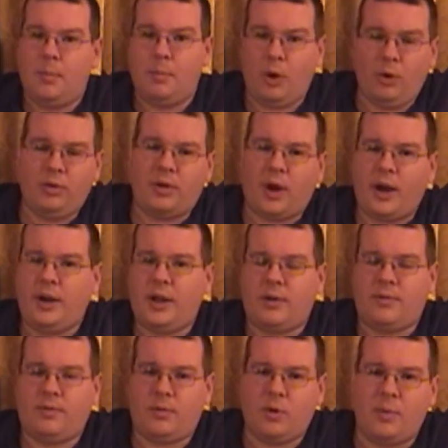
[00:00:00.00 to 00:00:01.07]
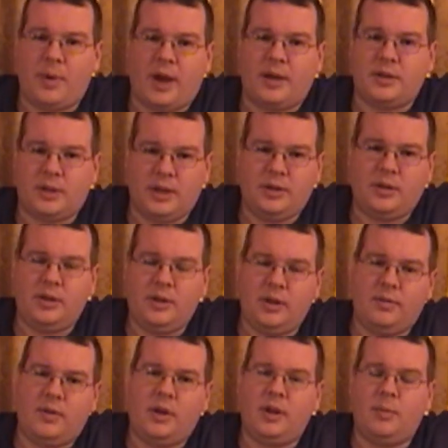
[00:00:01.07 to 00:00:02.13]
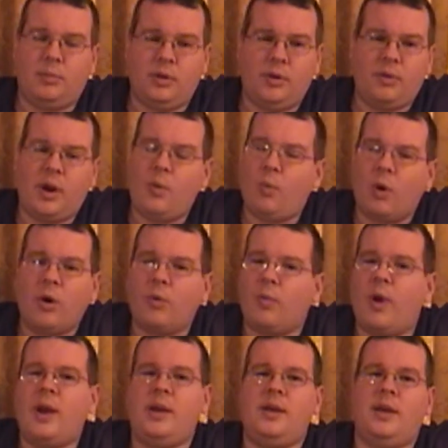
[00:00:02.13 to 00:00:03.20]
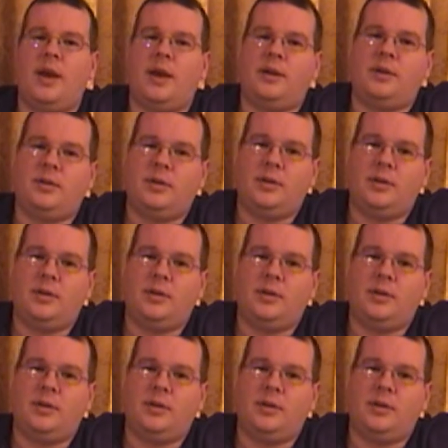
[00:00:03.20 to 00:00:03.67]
both high-def formats, HD-DVD and Blu-ray, weren't ready yet.